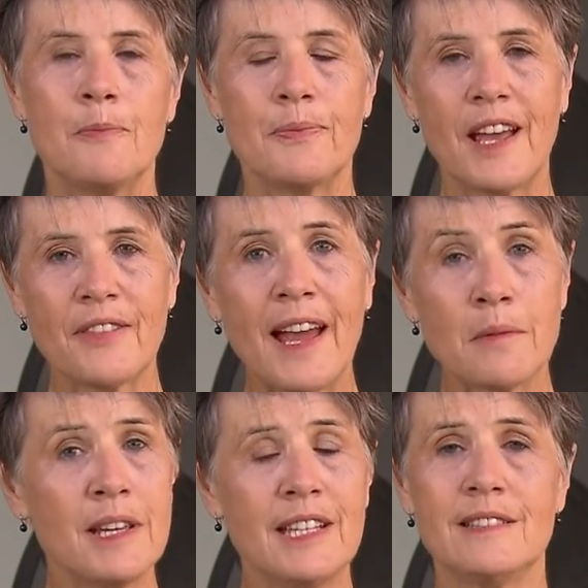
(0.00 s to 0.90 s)
Now that
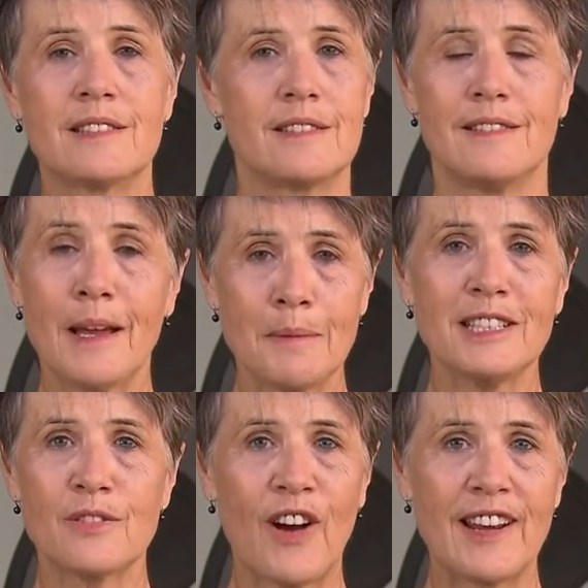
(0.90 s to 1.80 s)
means that
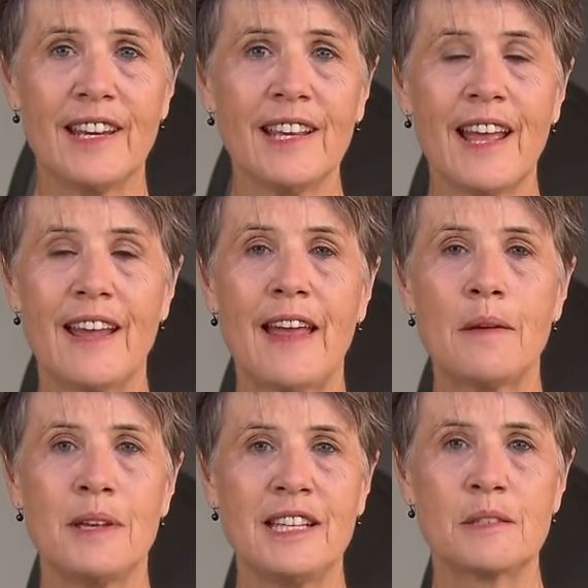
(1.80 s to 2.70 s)
means funding, and
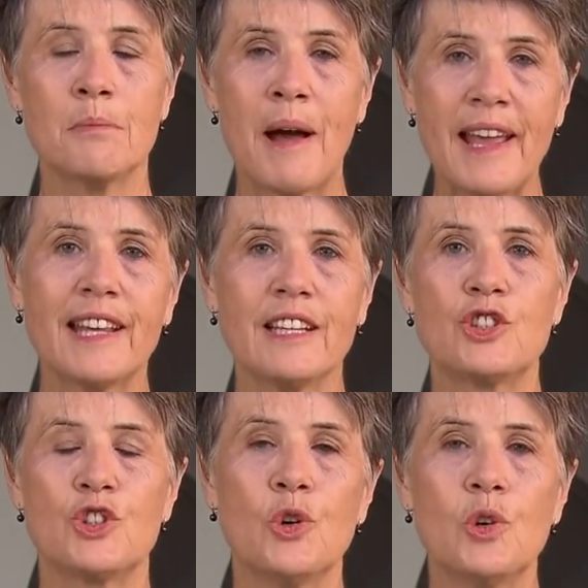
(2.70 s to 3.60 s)
that means making
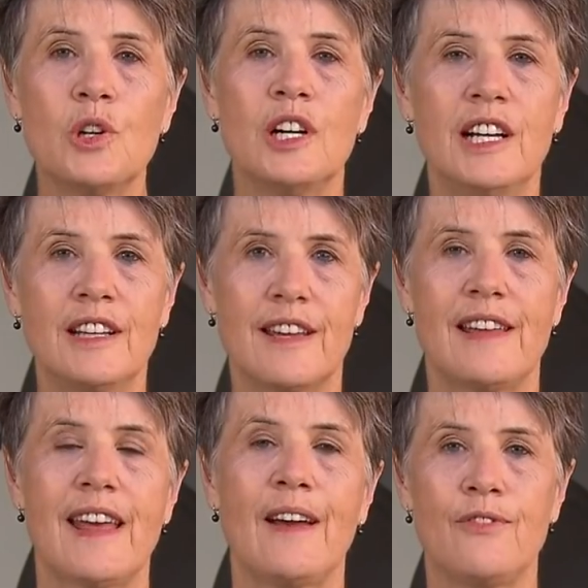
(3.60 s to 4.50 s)
sure
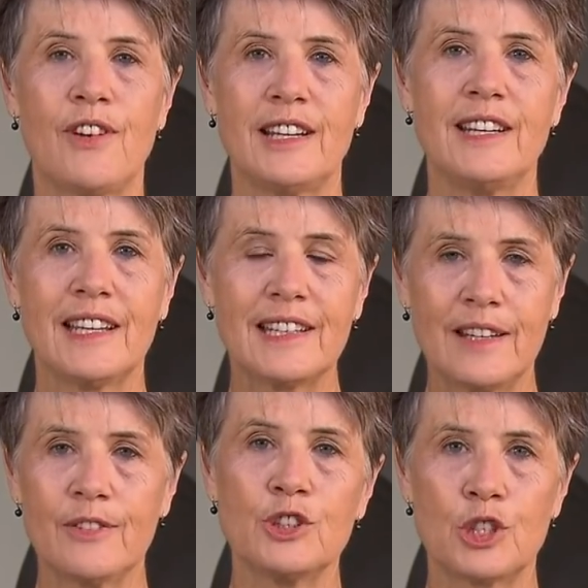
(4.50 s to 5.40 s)
that that funding
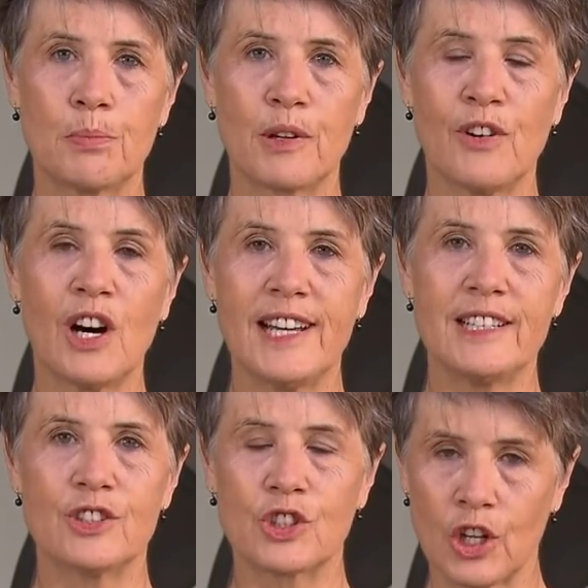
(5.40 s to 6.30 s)
given to
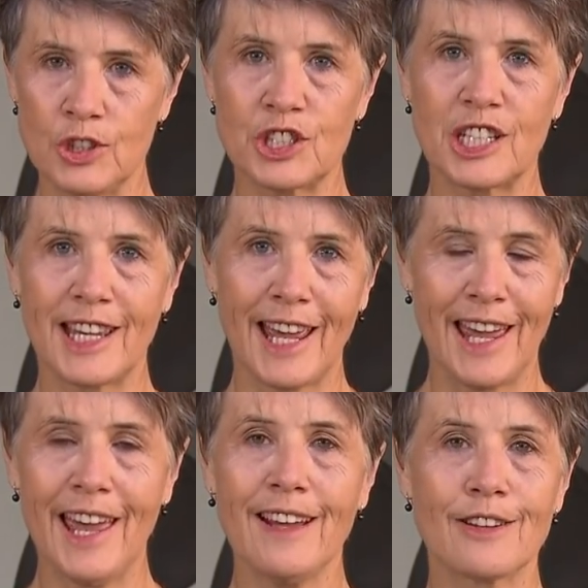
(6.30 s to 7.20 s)
providers goes to
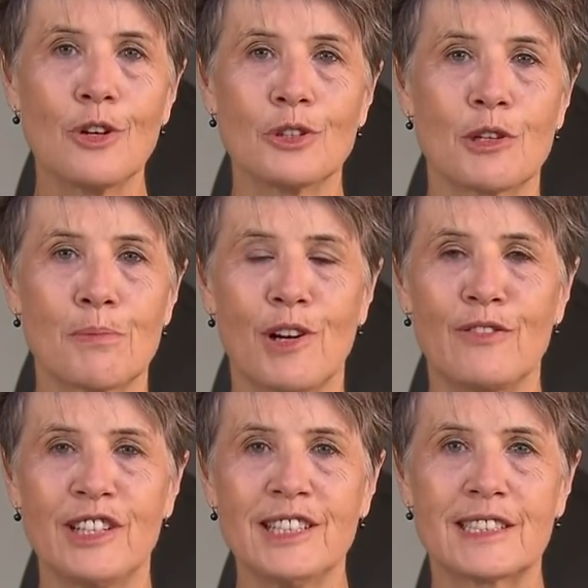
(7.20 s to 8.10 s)
care, not to
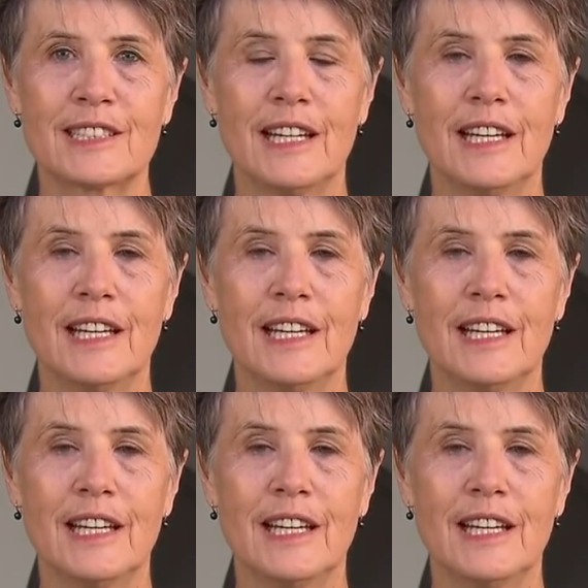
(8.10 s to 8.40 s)
profits